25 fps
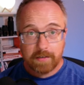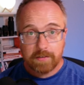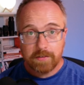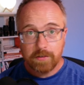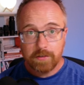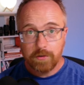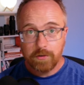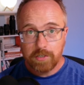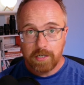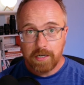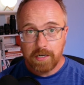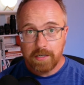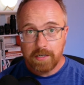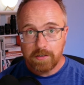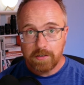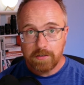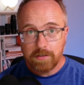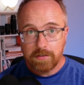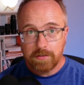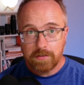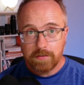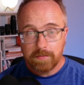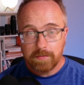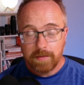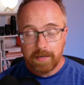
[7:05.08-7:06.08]
your
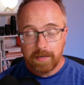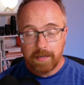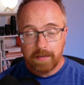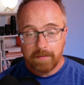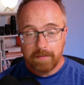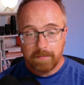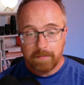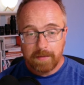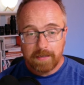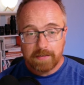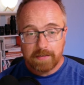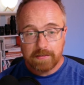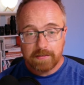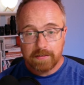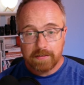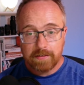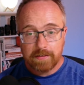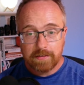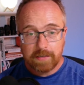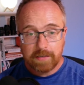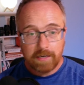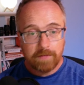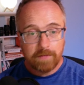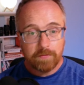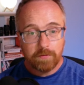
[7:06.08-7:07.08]
changes and makes it
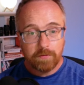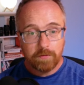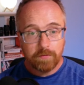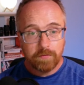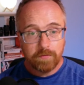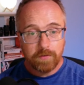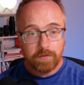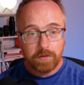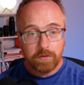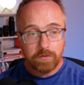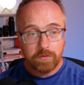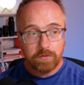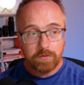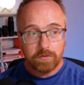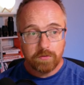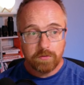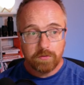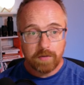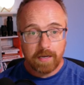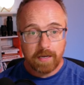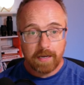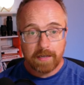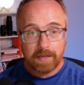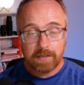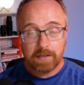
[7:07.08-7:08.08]
safer for you to
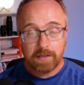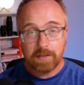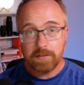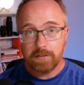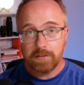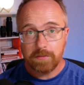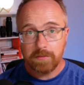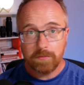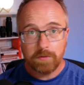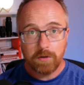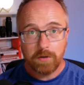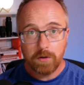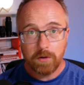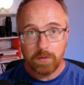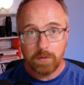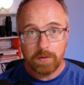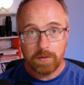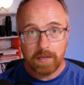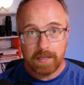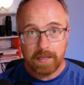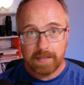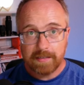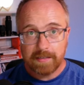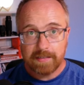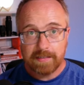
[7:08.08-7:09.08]
add custom code
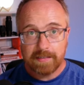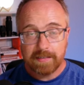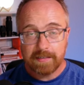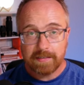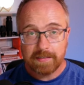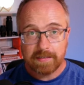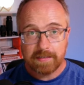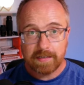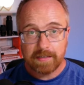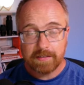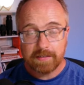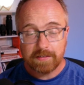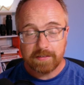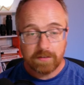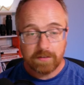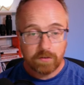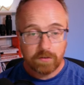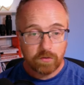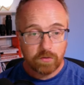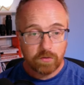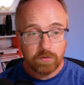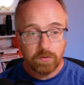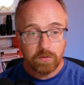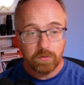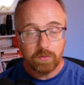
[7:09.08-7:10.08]
and CSS
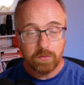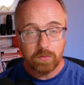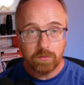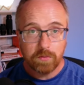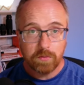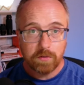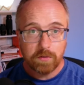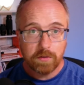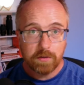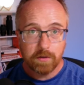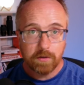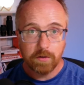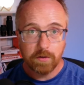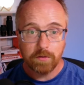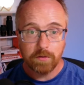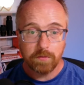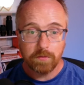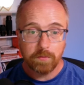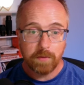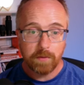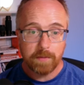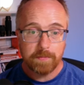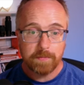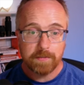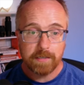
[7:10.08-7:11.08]
to your
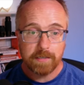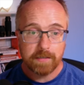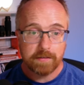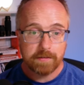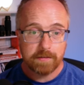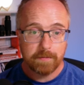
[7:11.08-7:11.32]
websites.